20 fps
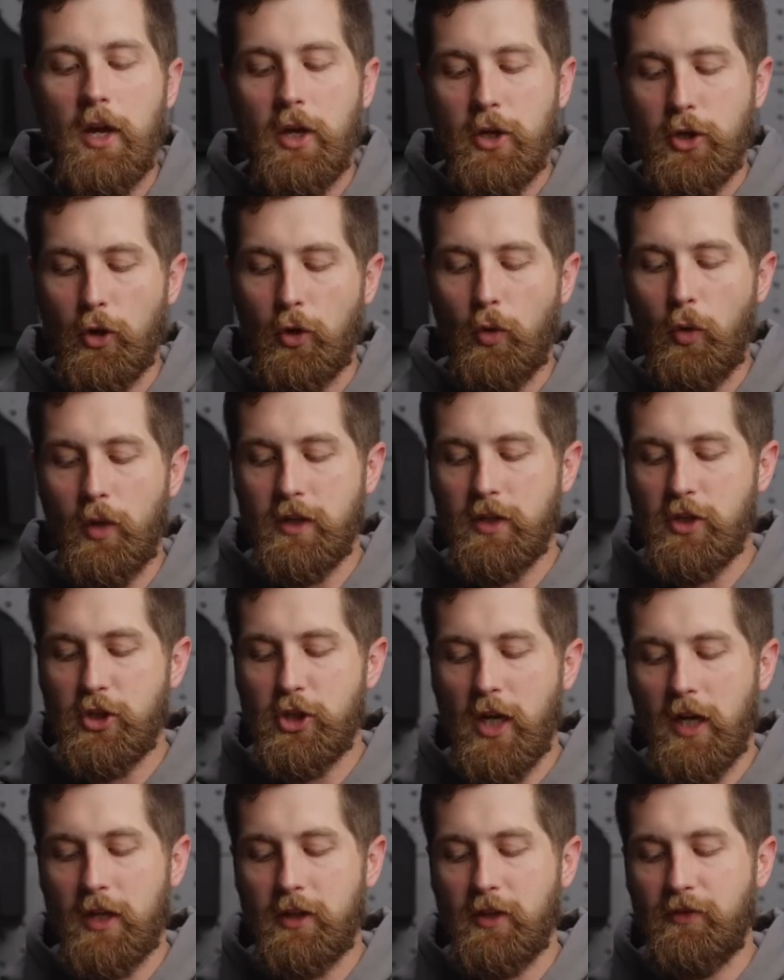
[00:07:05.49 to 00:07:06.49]
You're going to
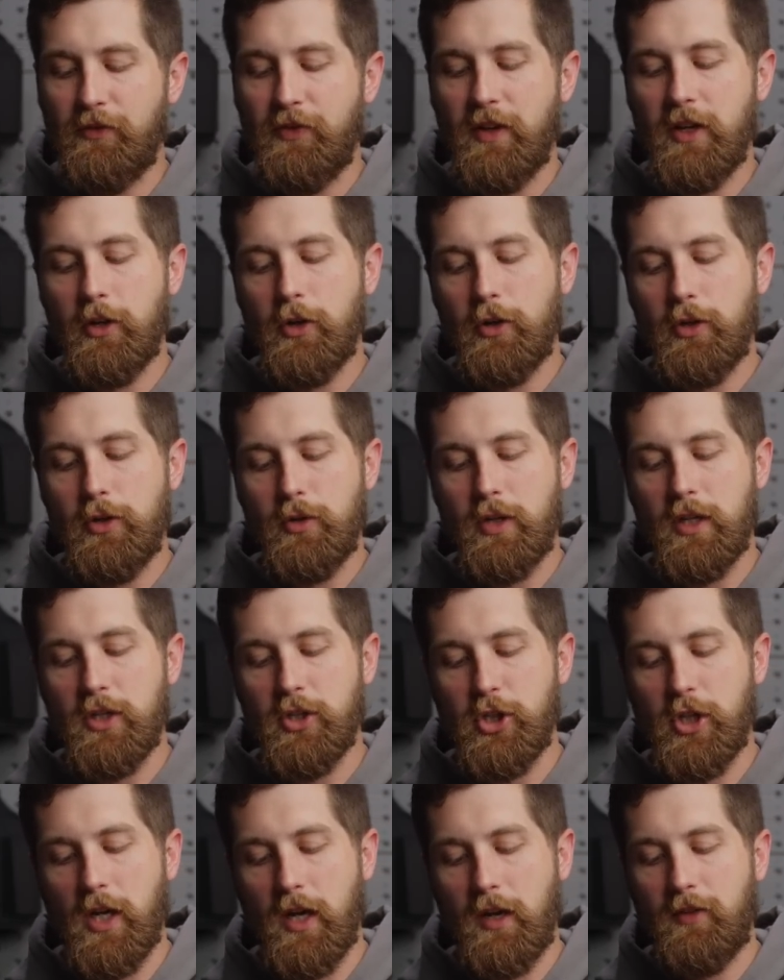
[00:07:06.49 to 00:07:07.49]
check their finger. You can
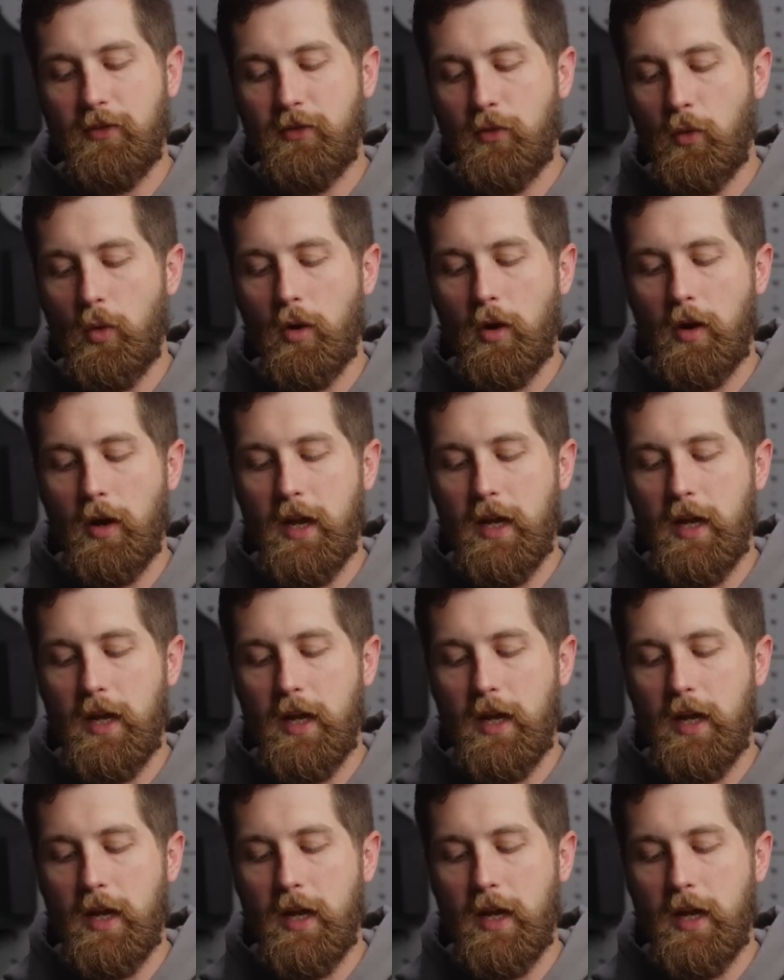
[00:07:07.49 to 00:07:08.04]
check for